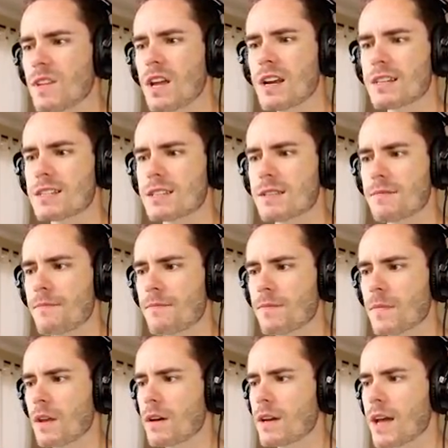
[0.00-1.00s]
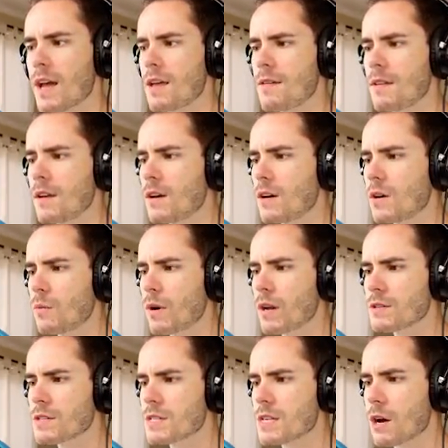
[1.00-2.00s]
Nice. Okay. What
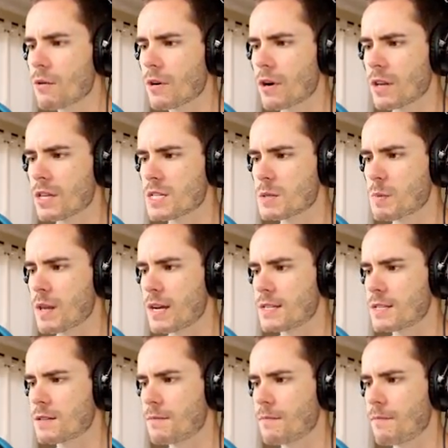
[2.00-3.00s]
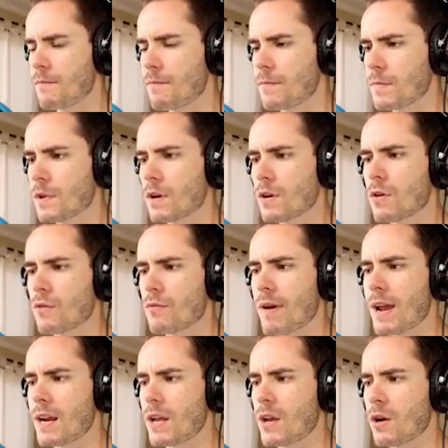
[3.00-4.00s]
else is going on in this place? Got
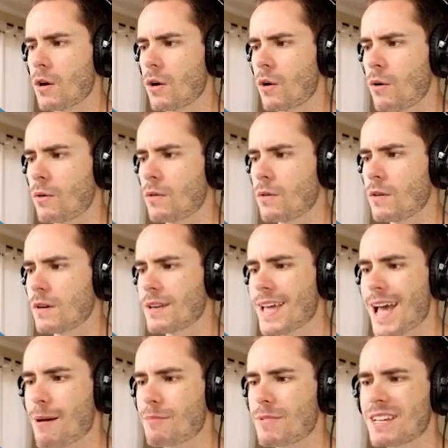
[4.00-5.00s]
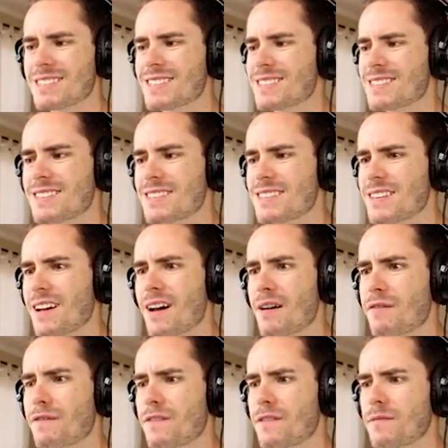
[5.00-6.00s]
radio, cabinets and
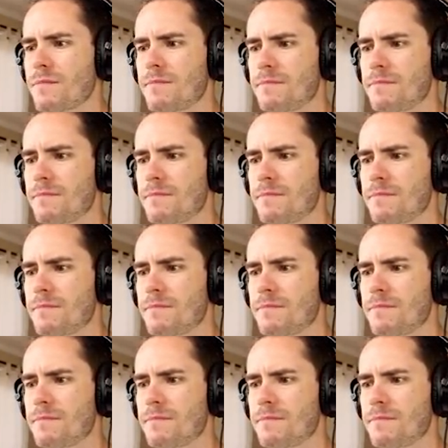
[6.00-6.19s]
stuff.